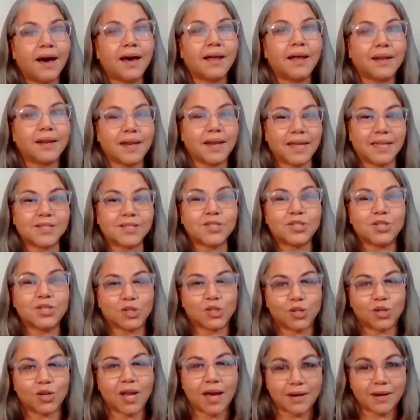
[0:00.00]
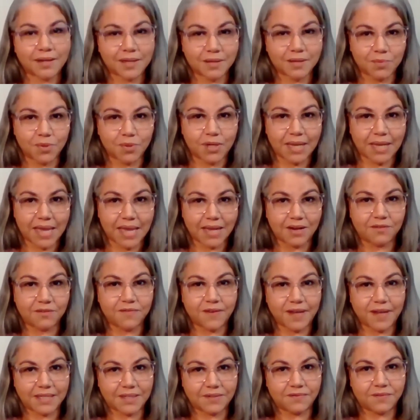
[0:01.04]
unless you learn how to communicate
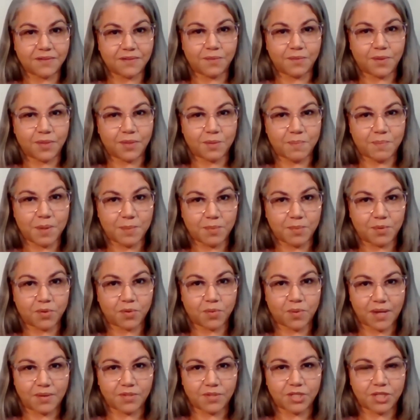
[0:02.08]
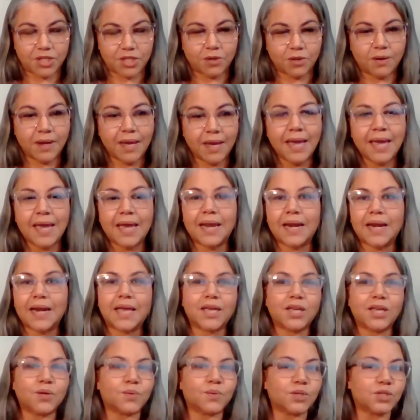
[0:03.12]
effectively with the people around you. And
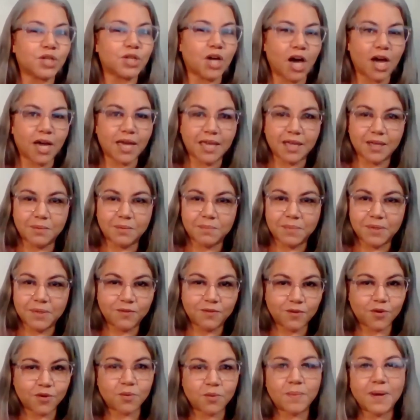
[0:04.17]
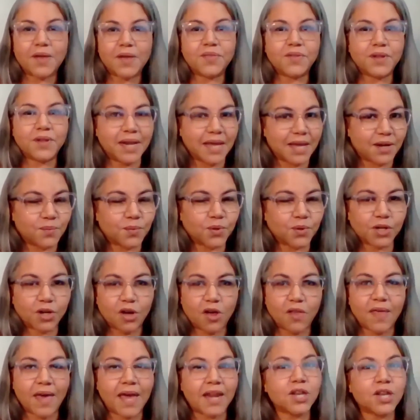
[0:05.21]
like you were talking before about the network and
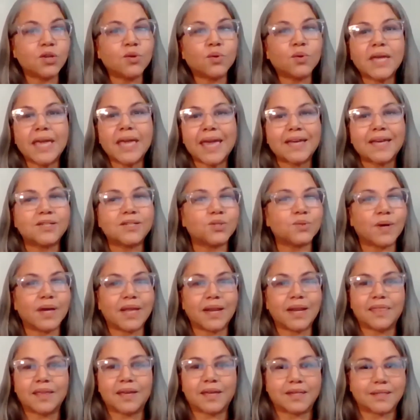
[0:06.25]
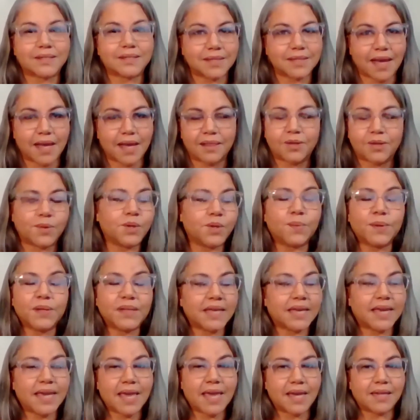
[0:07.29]
all that, you can't do anything in a silo. You
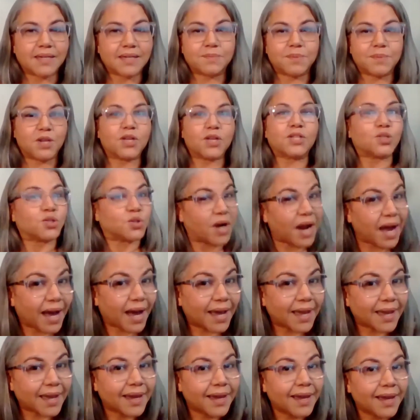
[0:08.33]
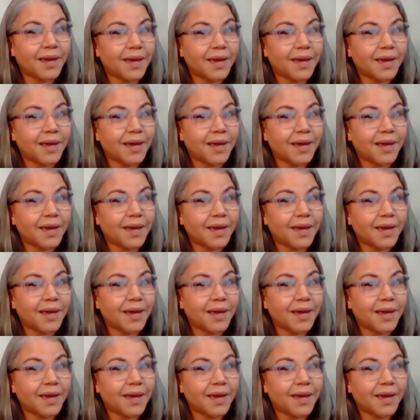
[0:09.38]
really can't. I mean, you can try,